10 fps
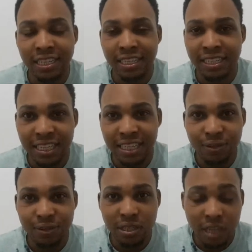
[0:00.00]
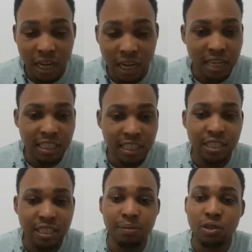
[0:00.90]
You see what I said? The artists
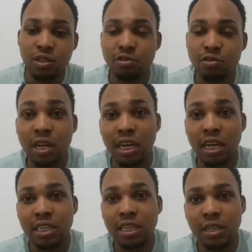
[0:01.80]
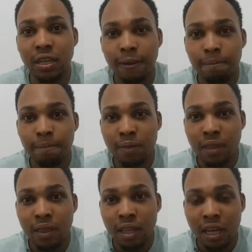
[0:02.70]
them just relax
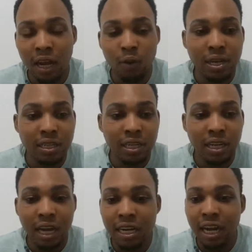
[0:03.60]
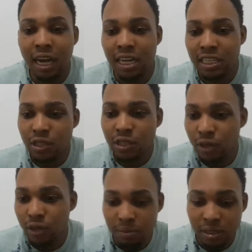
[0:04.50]
and wait till other artists do
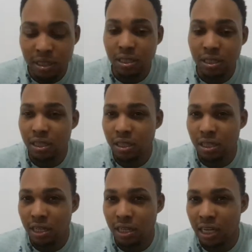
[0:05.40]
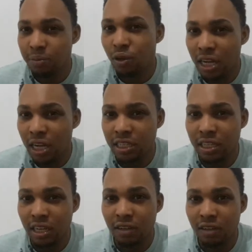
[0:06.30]
them things. And them young artists
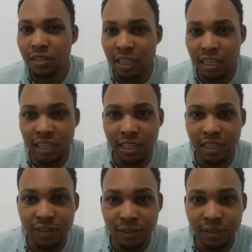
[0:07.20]
are take in, you know.